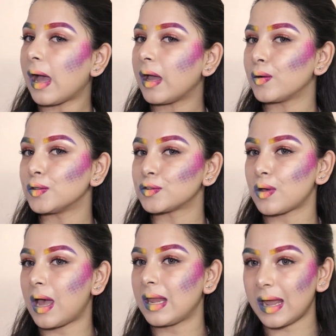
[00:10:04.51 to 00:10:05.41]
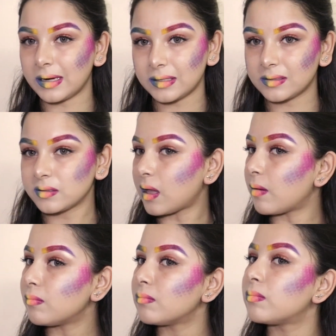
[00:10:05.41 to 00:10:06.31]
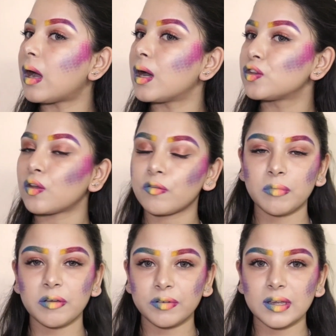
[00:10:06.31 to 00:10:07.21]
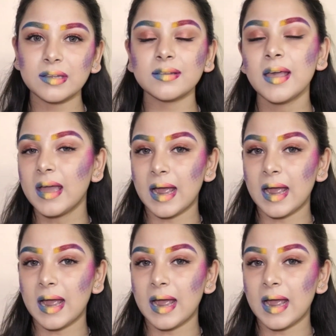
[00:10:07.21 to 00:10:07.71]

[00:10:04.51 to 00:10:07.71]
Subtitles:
I also highlighted some parts of my face